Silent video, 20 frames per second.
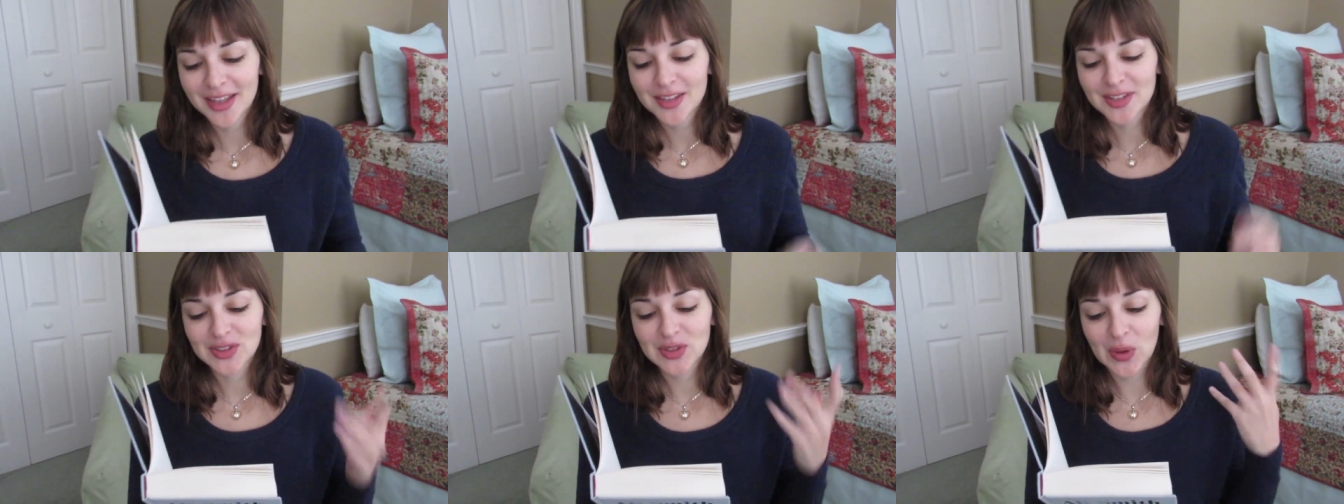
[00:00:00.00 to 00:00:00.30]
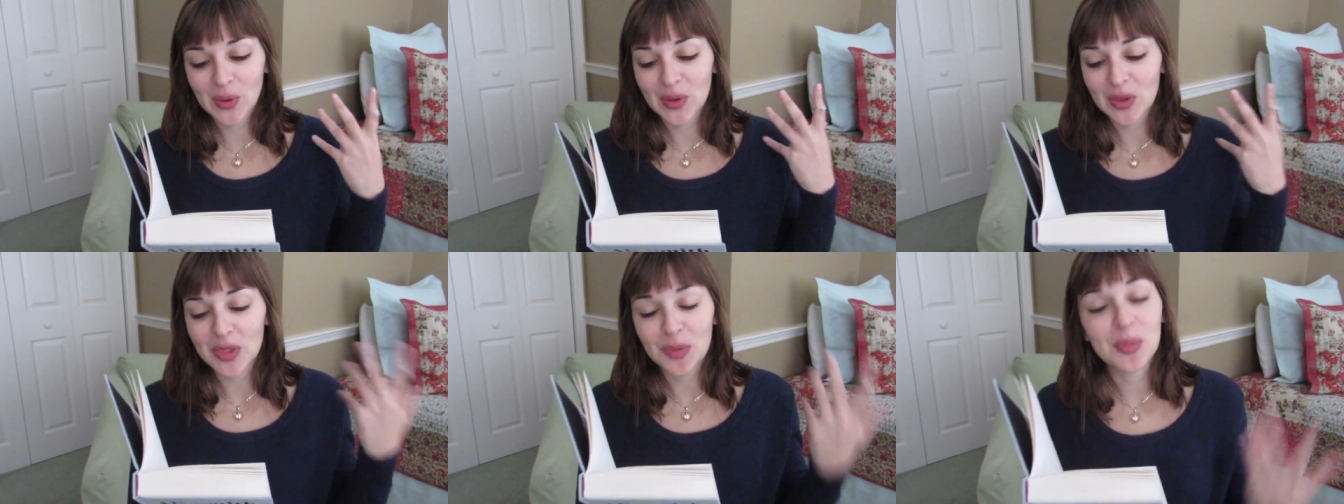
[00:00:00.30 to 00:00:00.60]

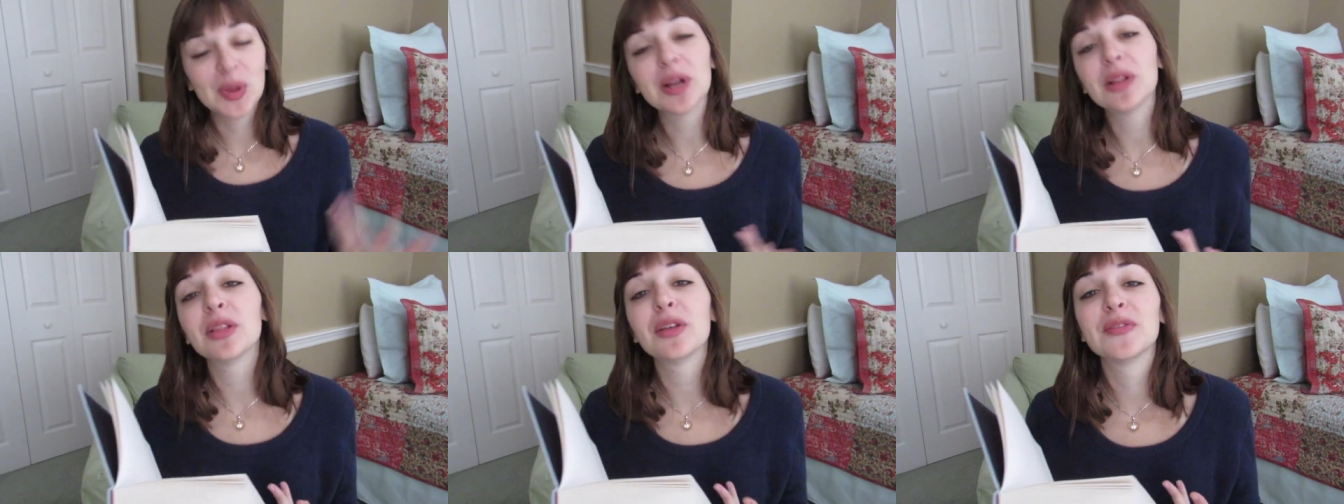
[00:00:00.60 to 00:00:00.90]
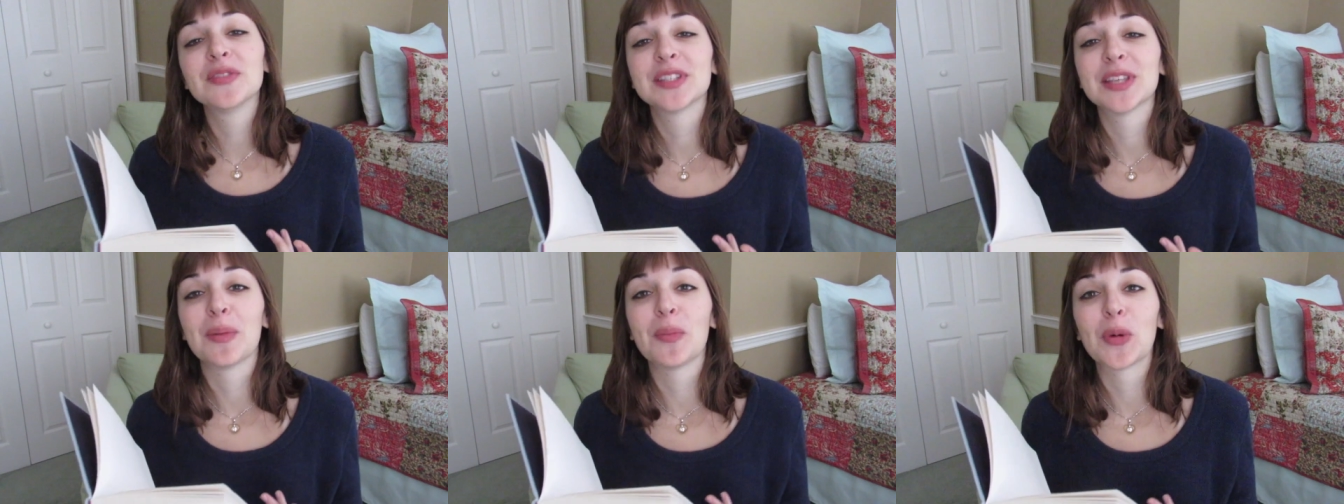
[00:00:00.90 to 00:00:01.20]
So in the middle
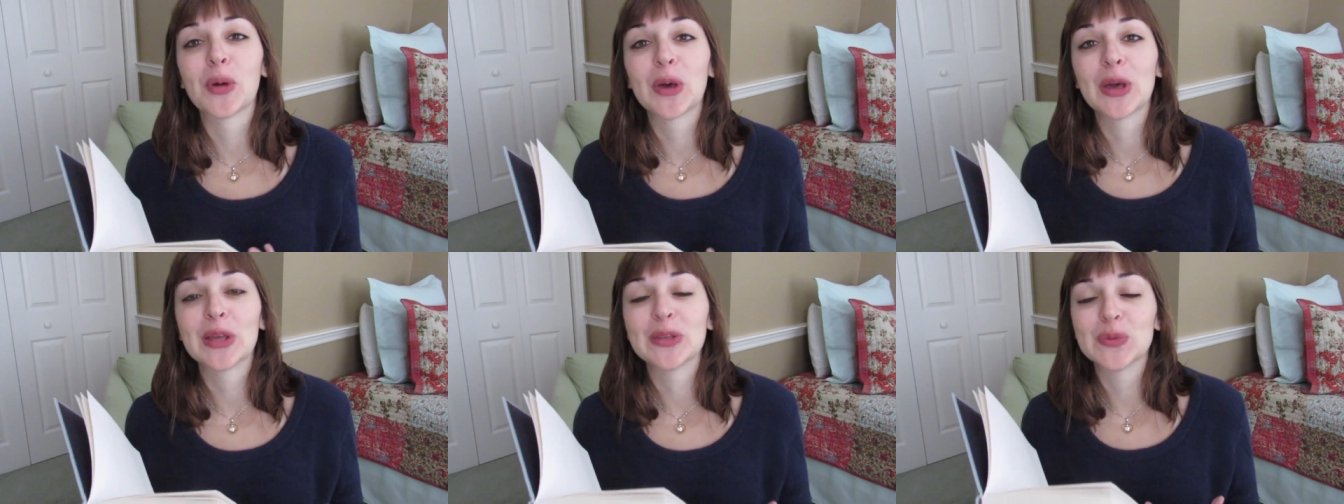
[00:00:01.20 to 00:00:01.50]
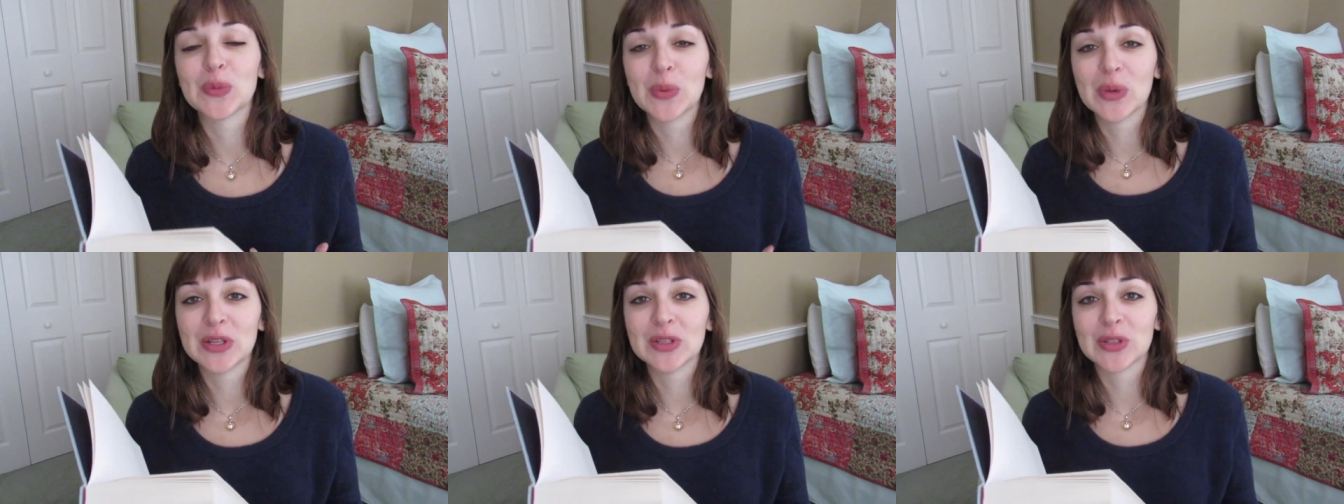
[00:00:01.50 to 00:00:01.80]
of summer,
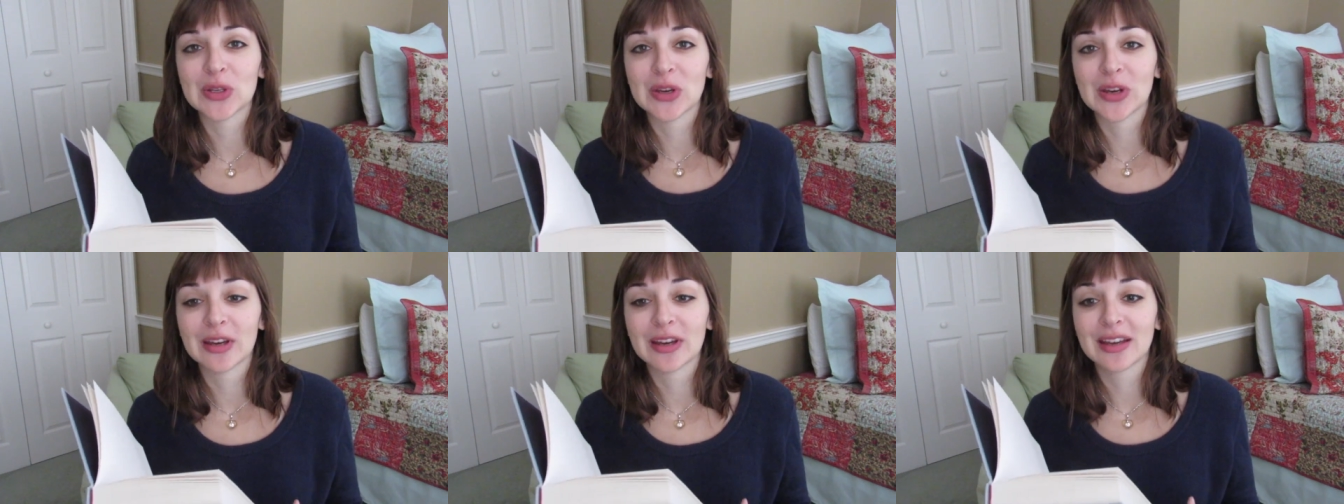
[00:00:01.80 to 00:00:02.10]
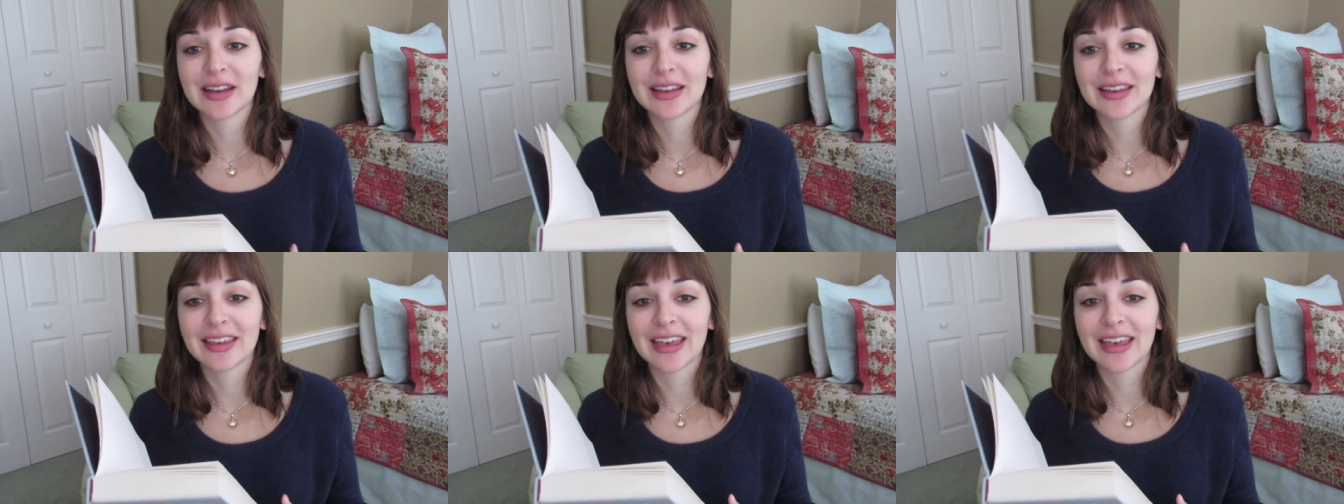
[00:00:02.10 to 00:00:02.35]
it's winter